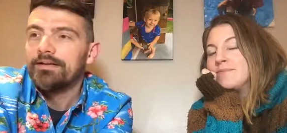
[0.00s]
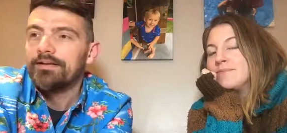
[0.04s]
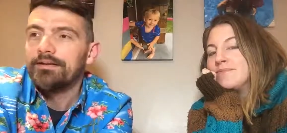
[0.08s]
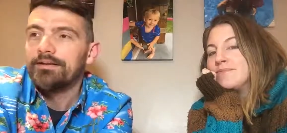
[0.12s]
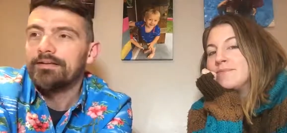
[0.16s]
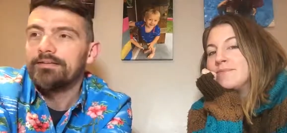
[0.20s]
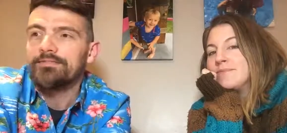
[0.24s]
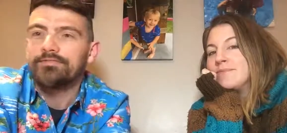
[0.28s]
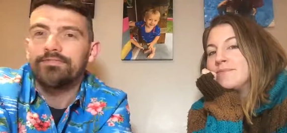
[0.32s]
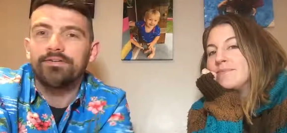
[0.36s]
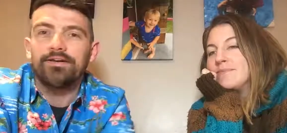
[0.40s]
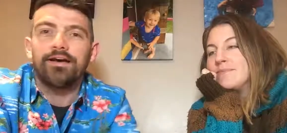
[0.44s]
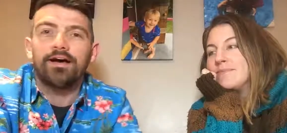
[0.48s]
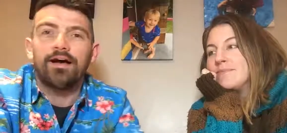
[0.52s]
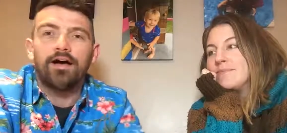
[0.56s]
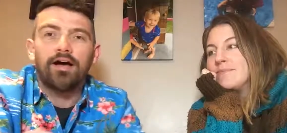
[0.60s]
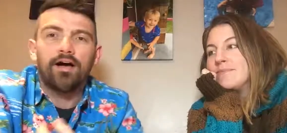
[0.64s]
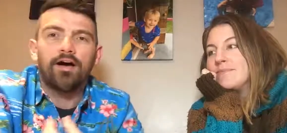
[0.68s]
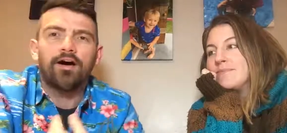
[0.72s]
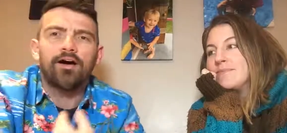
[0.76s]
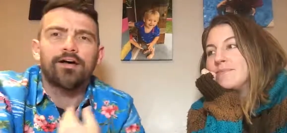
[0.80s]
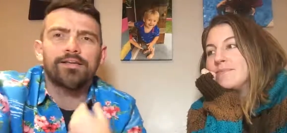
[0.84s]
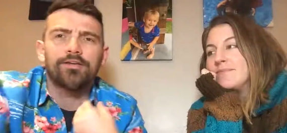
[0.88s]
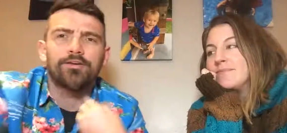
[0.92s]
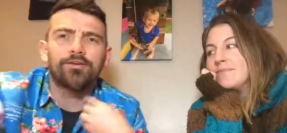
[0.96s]
Speaker 1: is that
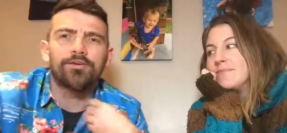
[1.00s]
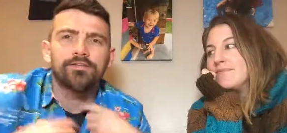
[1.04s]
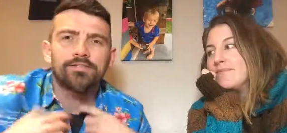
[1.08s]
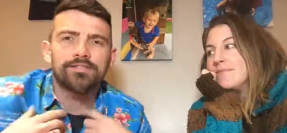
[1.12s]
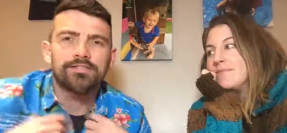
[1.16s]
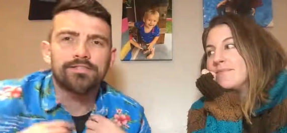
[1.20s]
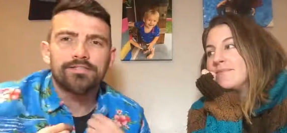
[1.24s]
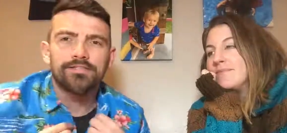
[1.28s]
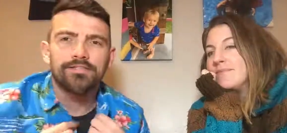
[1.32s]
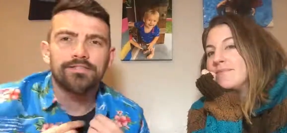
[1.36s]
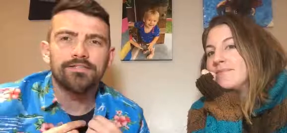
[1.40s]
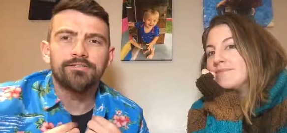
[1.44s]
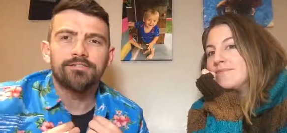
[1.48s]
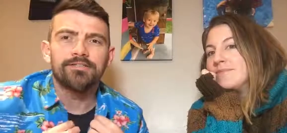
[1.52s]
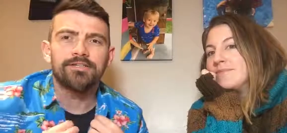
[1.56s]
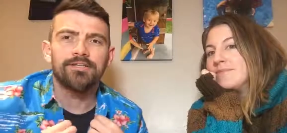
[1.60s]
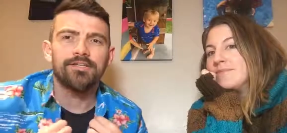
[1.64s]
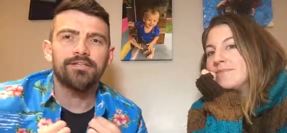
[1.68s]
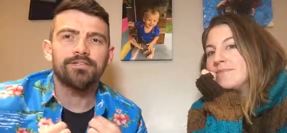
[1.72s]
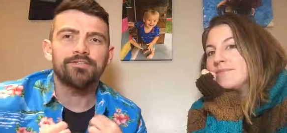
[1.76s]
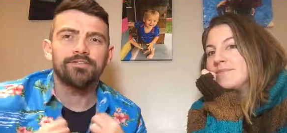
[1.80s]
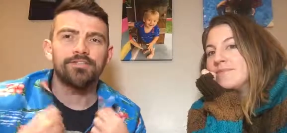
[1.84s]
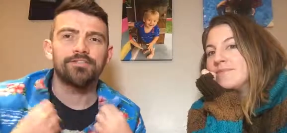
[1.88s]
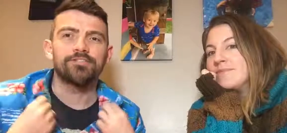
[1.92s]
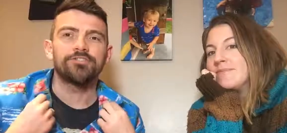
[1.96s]
I got this
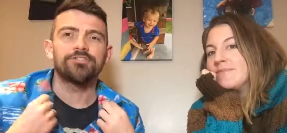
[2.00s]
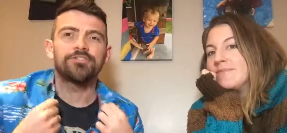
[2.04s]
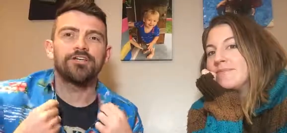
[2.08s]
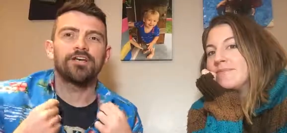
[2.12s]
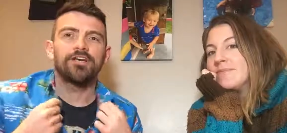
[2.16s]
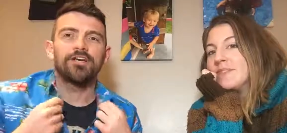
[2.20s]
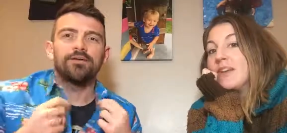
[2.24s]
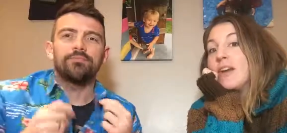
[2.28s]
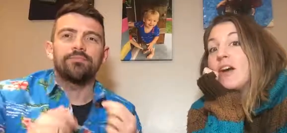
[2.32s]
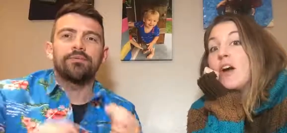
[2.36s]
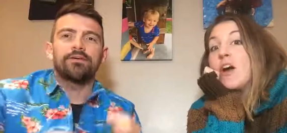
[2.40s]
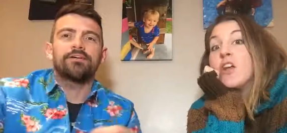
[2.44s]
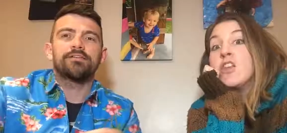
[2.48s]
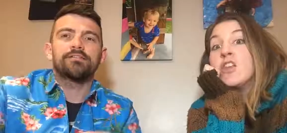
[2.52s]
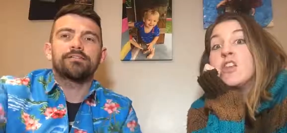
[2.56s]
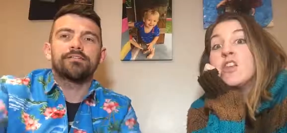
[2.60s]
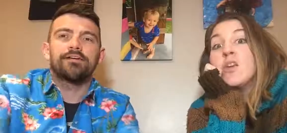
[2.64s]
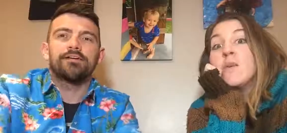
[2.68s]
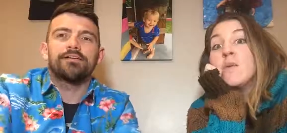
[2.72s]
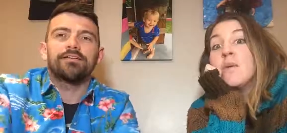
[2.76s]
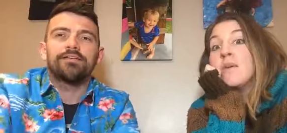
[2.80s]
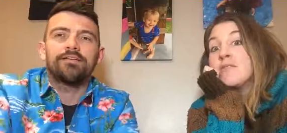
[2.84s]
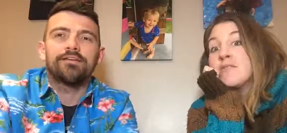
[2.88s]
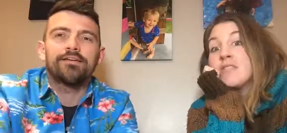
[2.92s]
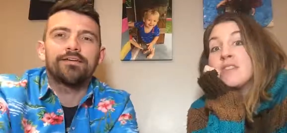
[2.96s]
t-shirt, this shirt because
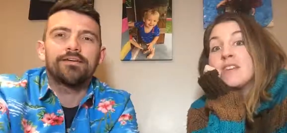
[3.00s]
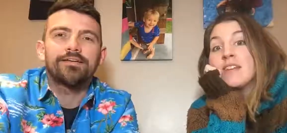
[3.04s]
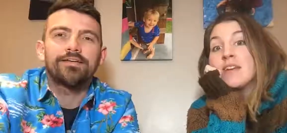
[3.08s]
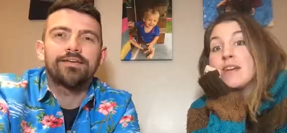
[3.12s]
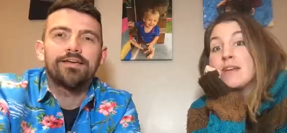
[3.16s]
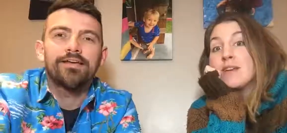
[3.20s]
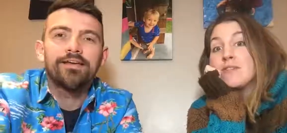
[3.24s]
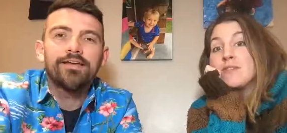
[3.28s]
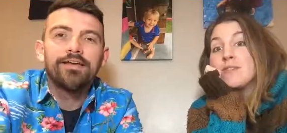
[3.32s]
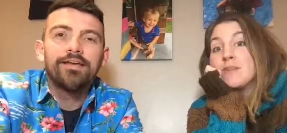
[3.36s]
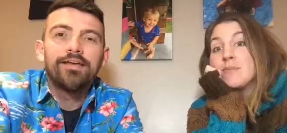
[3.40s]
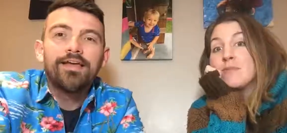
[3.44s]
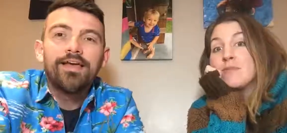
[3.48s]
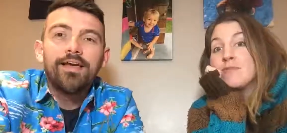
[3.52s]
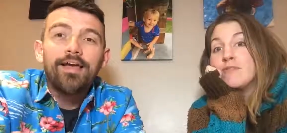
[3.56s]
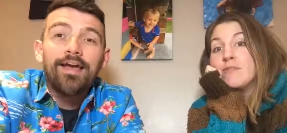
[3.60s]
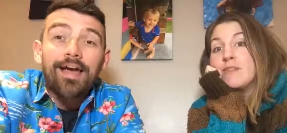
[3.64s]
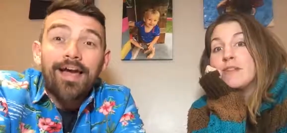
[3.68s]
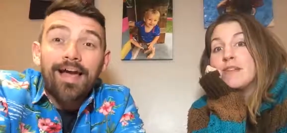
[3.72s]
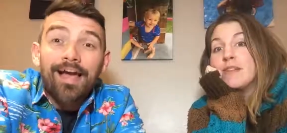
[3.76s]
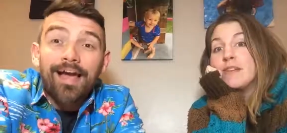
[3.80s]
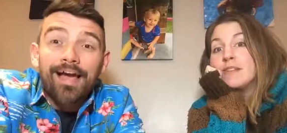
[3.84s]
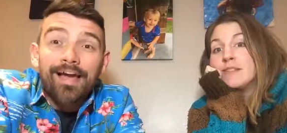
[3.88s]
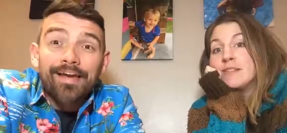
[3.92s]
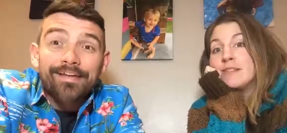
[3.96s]
you I like it,
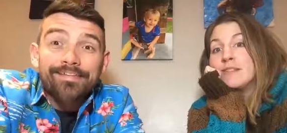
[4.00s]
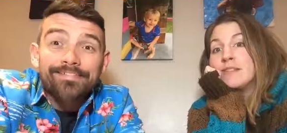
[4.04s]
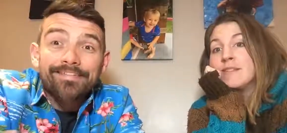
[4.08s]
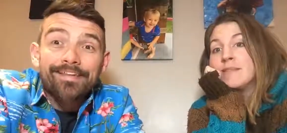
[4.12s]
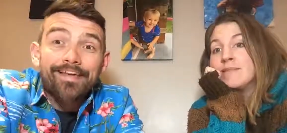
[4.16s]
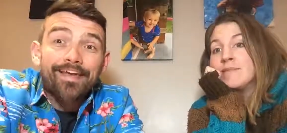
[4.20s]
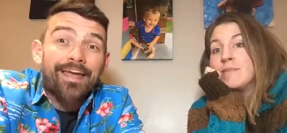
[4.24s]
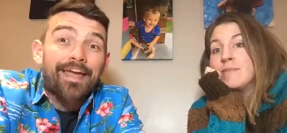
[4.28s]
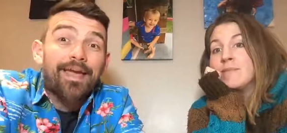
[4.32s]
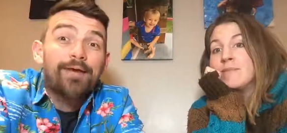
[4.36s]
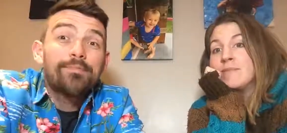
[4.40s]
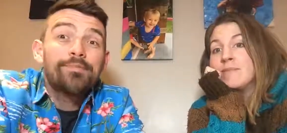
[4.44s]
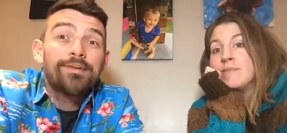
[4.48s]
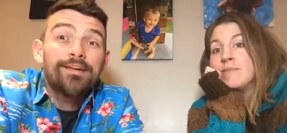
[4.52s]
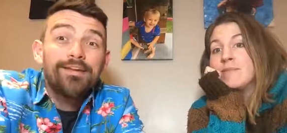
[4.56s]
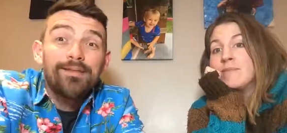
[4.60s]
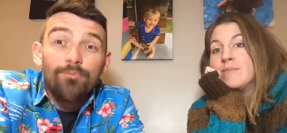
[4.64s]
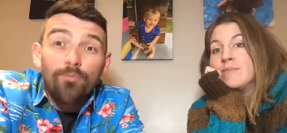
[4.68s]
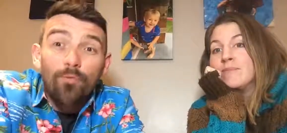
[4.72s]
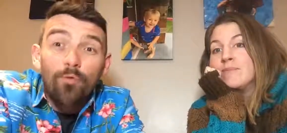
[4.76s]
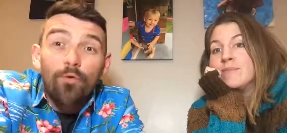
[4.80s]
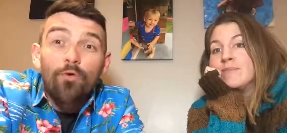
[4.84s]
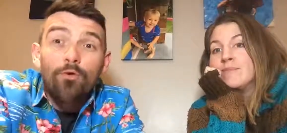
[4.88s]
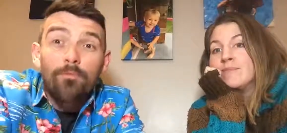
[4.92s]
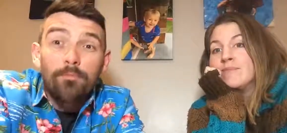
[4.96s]
and
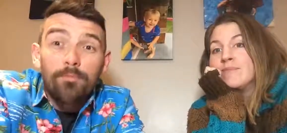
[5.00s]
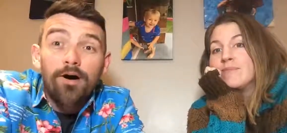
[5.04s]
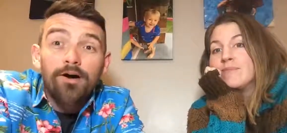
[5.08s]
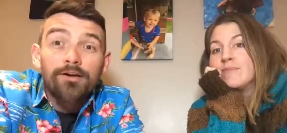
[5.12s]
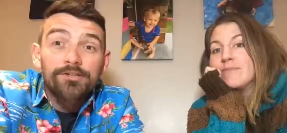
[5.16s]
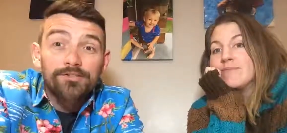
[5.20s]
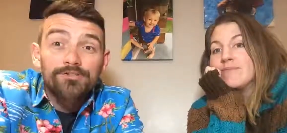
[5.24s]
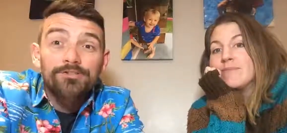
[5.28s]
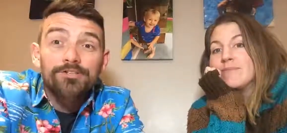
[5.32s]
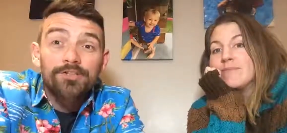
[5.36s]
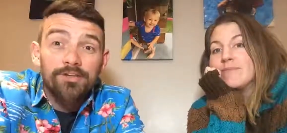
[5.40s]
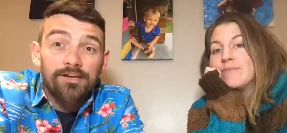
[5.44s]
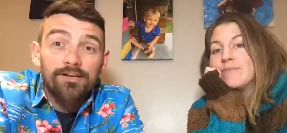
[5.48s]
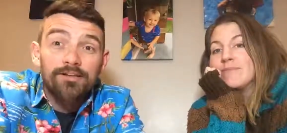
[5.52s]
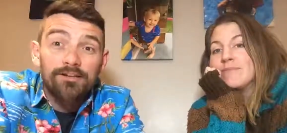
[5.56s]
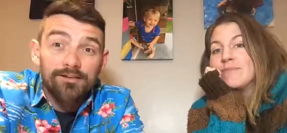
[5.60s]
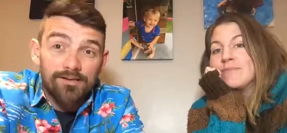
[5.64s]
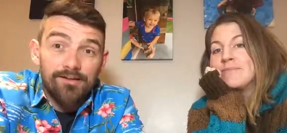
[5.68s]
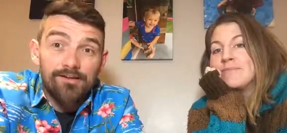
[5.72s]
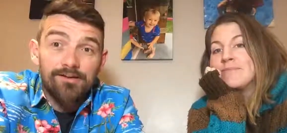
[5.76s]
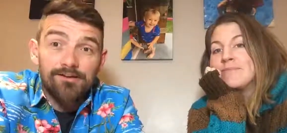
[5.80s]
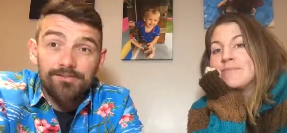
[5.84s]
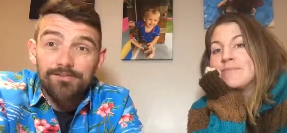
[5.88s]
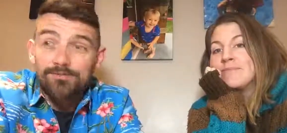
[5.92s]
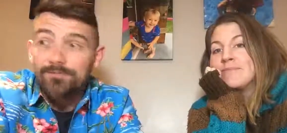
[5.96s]
Emily wore my shirt
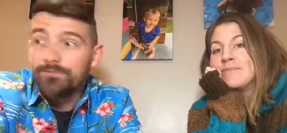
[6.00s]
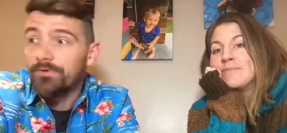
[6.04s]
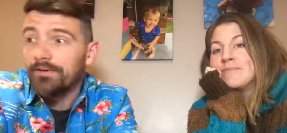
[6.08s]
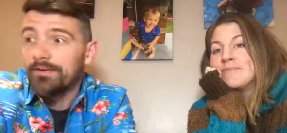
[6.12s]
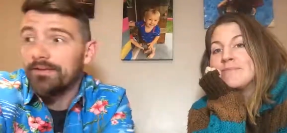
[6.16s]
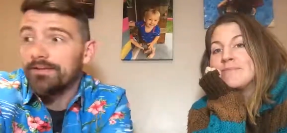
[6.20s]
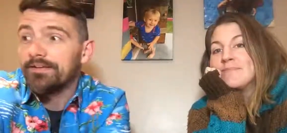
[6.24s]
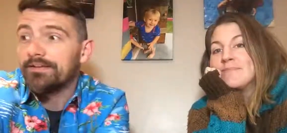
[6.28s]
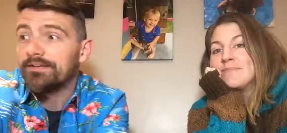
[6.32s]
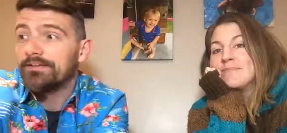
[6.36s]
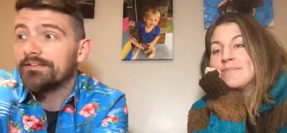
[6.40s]
last week.